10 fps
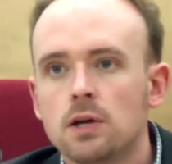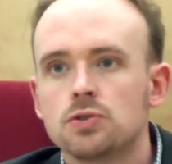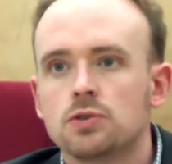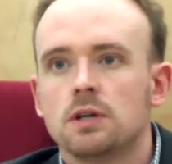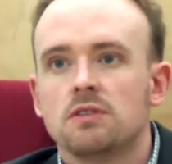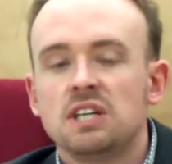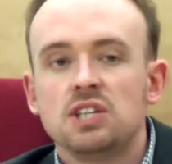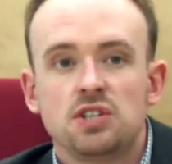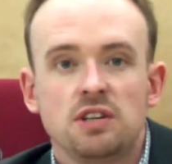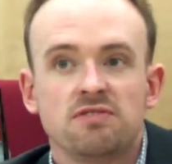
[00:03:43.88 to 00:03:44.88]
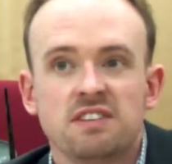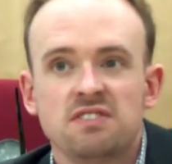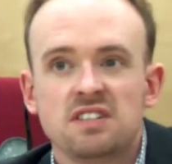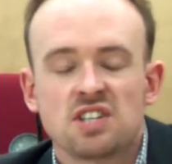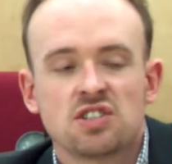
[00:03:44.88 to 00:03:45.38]
So you have each, you have
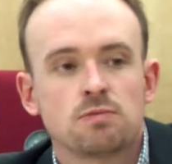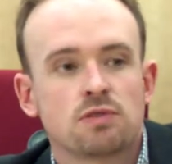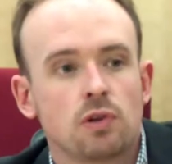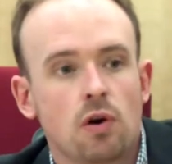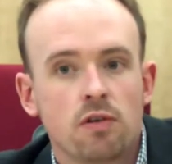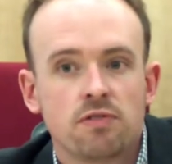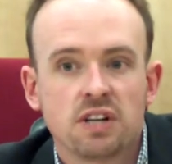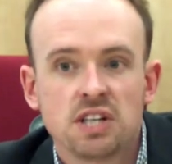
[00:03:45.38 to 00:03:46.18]
50 systems of law for